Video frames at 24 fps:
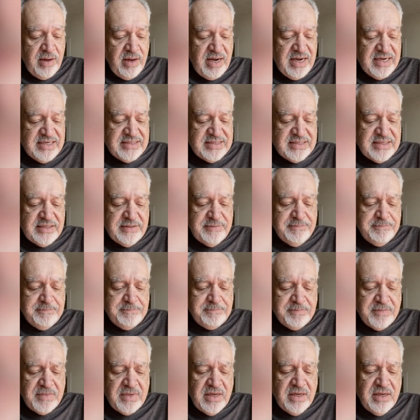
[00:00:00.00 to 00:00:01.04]
I said,
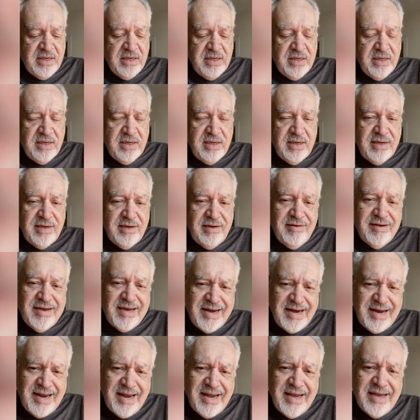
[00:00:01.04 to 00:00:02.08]
"You
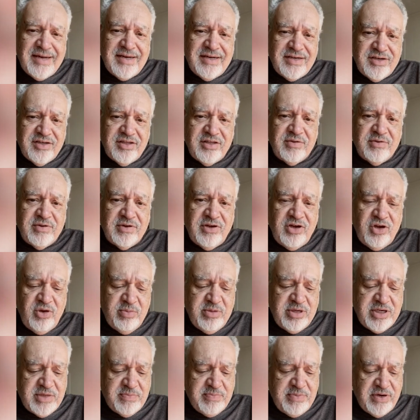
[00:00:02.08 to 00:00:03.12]
gotta hand it to the
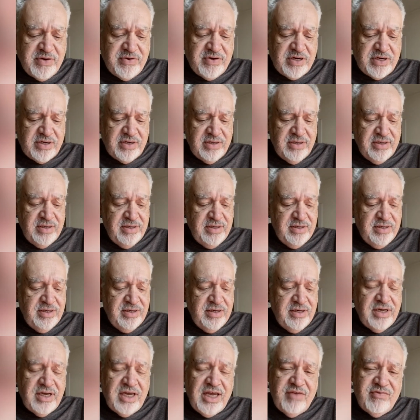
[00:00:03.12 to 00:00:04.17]
human spirit,
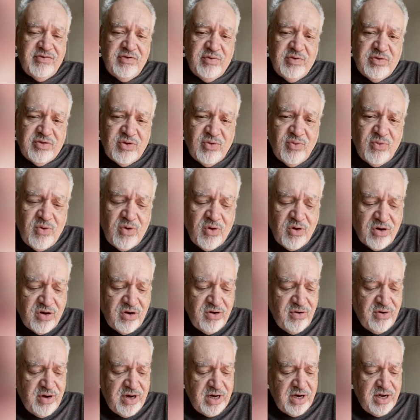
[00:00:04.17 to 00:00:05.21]
even with the war
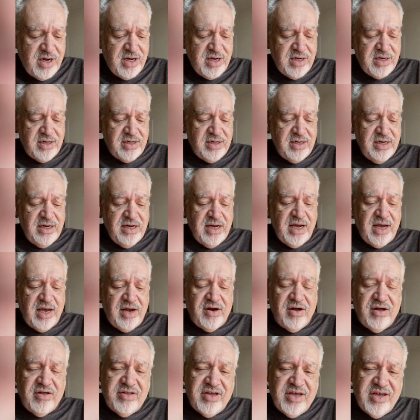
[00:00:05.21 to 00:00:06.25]
going on and
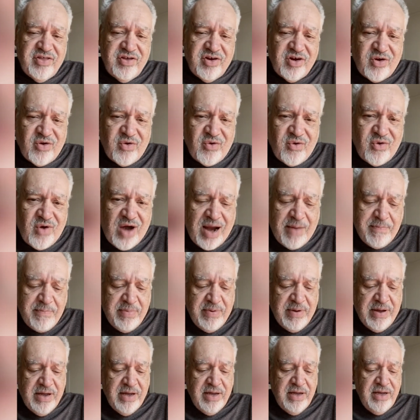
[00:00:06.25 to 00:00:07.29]
all the other crap.
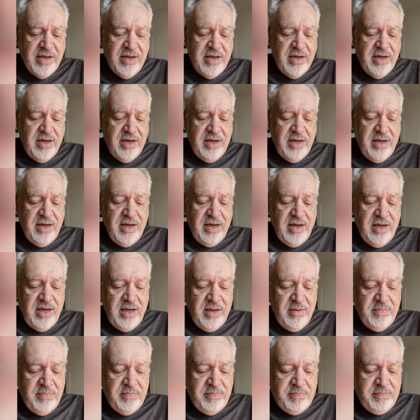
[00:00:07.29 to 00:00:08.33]

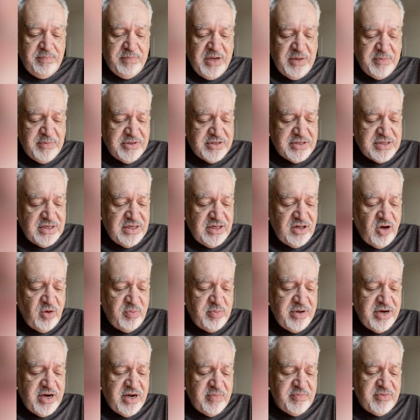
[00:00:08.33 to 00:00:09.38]
People still
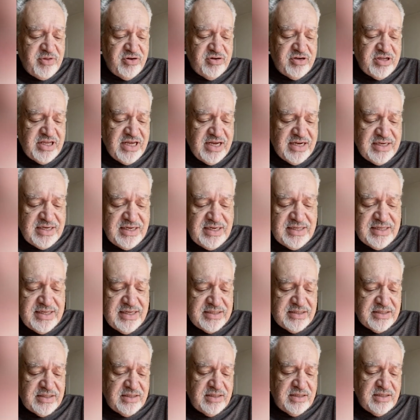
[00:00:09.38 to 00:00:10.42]
open up their
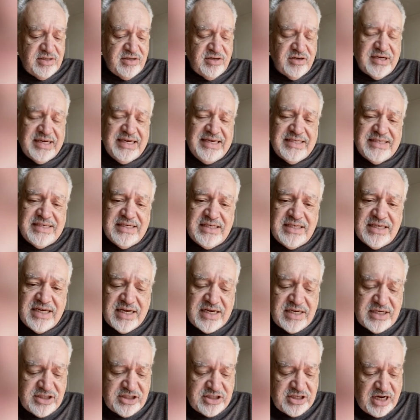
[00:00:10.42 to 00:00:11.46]
tienditas, their
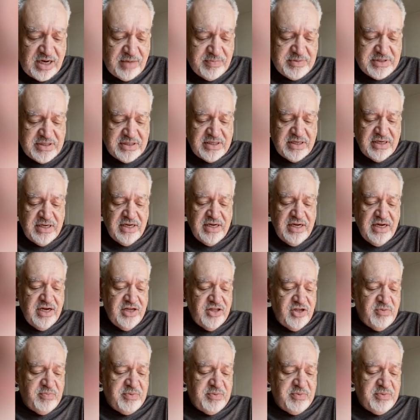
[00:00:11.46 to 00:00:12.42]
quinceañera shops, their